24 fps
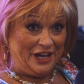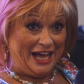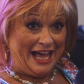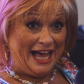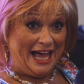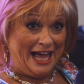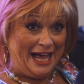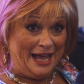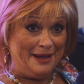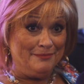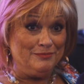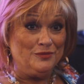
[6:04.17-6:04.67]

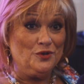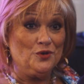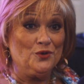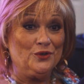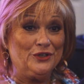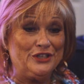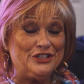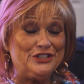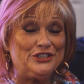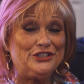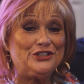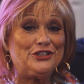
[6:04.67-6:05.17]
I'm going
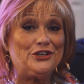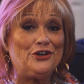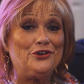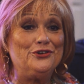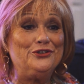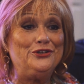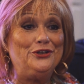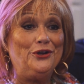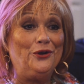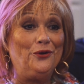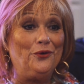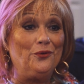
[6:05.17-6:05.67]
to show
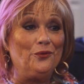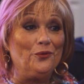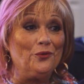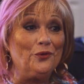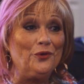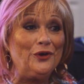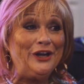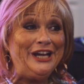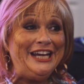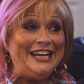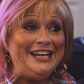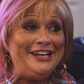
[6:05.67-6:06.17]
you
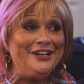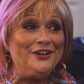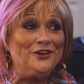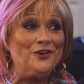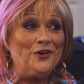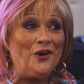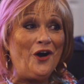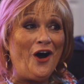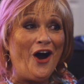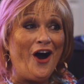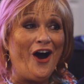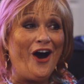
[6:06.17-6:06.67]
real
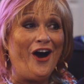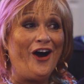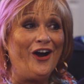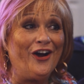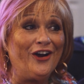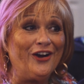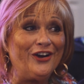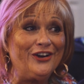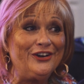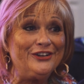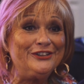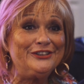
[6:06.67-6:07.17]

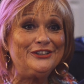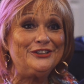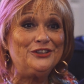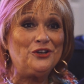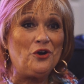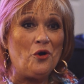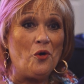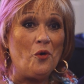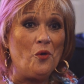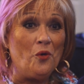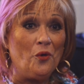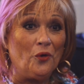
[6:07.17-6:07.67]

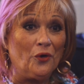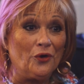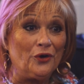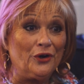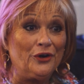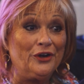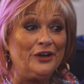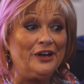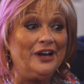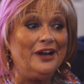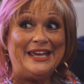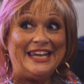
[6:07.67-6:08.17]

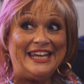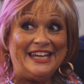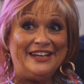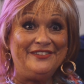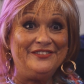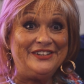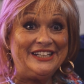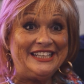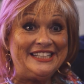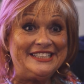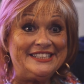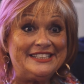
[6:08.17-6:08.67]
hardcore
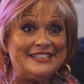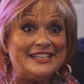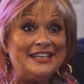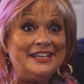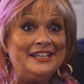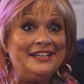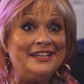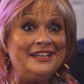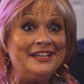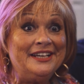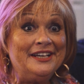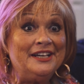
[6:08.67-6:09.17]
evidence
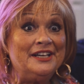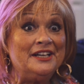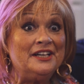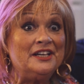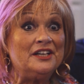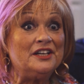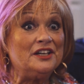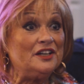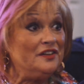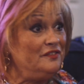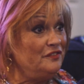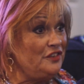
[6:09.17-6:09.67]

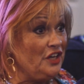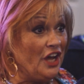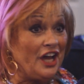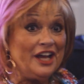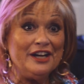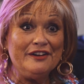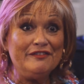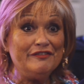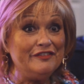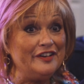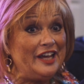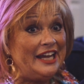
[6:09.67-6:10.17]
of not
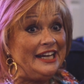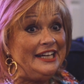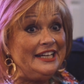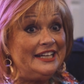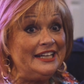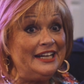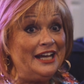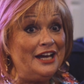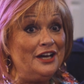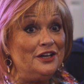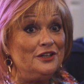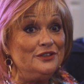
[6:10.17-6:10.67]
a fake
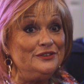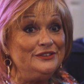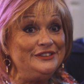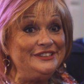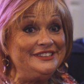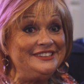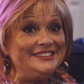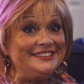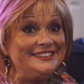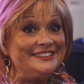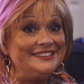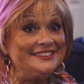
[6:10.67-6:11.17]

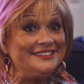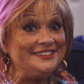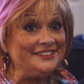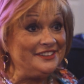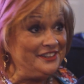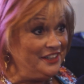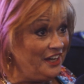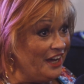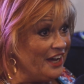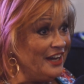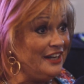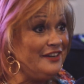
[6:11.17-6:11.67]
ghost,
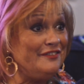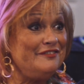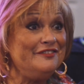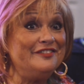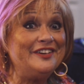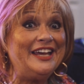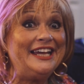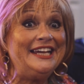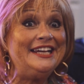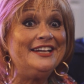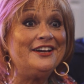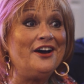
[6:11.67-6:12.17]
not a
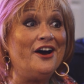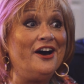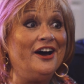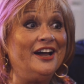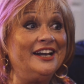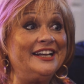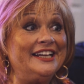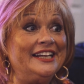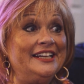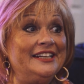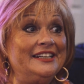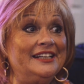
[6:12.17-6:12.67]
fake
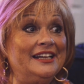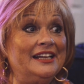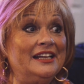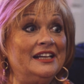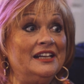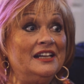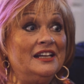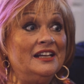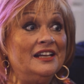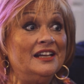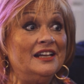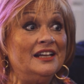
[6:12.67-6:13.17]
haunting,
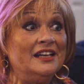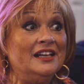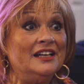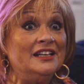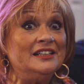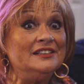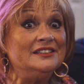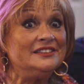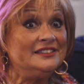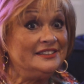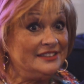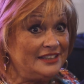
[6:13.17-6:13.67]

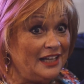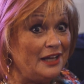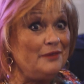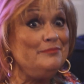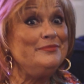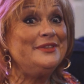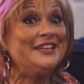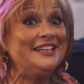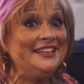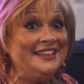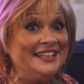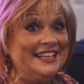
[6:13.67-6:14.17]

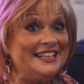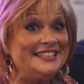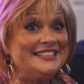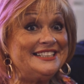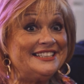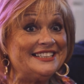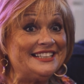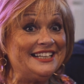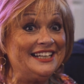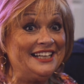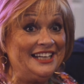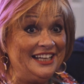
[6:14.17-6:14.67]
something
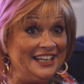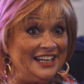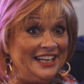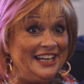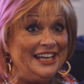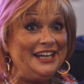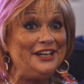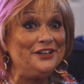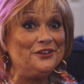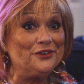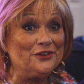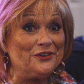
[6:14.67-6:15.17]
that's
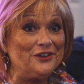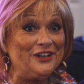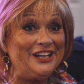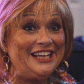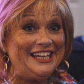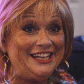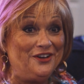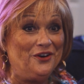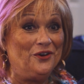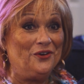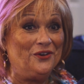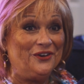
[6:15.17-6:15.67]
literally
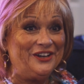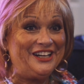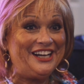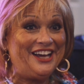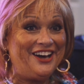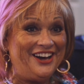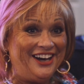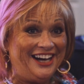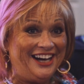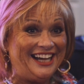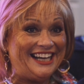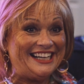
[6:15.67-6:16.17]
going
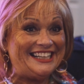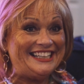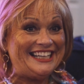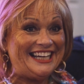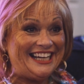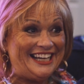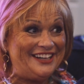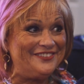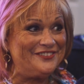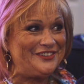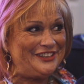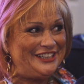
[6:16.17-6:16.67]
on
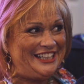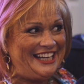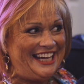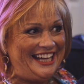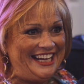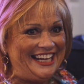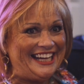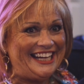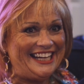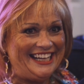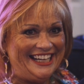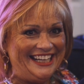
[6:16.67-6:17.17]
every
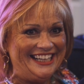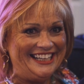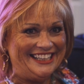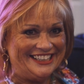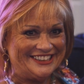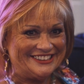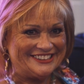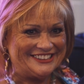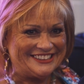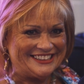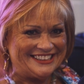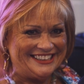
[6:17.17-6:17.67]
day
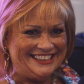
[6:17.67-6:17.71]
here.